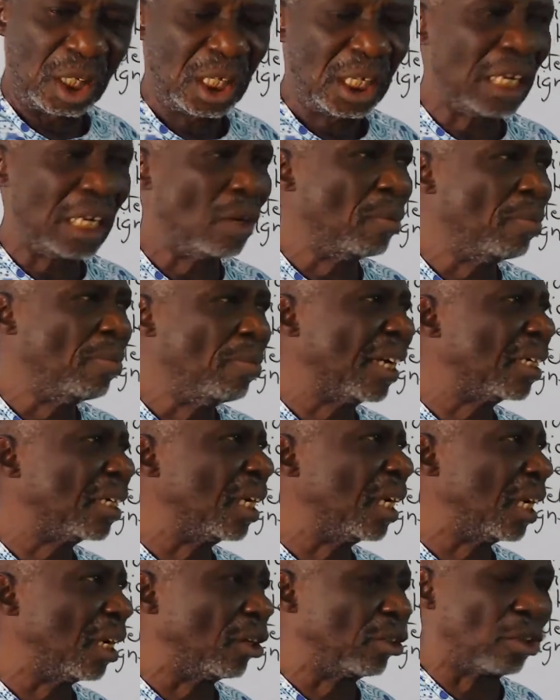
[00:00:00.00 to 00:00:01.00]
They will make
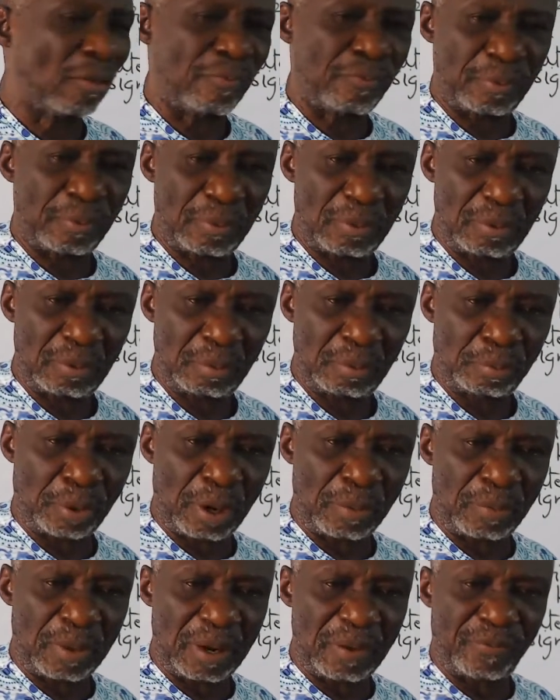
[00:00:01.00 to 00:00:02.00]
a lot of
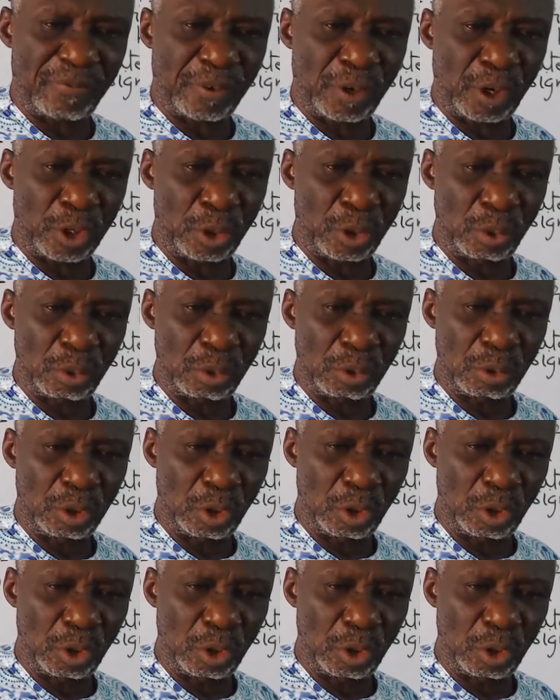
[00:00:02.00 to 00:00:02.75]
problem for you.